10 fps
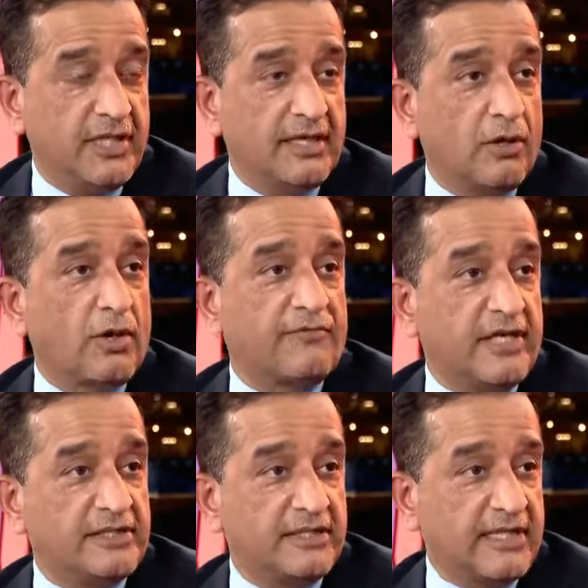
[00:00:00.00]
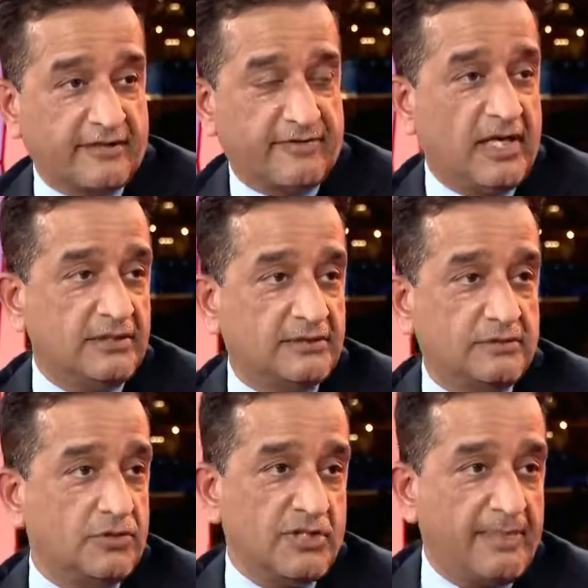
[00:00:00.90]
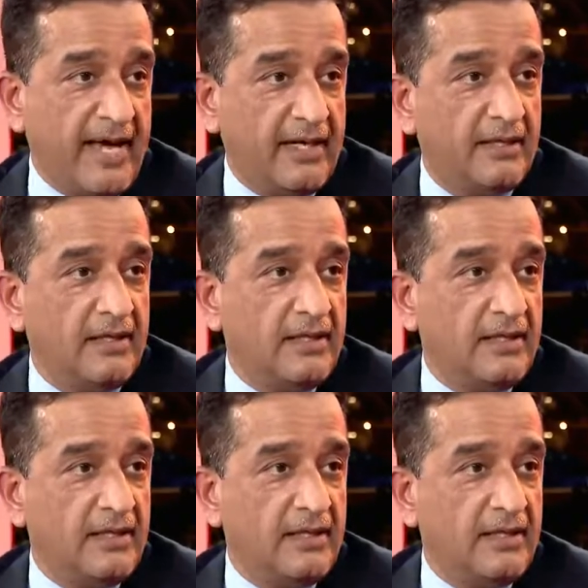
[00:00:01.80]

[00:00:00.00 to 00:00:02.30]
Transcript: And a lot of countries like France, Japan,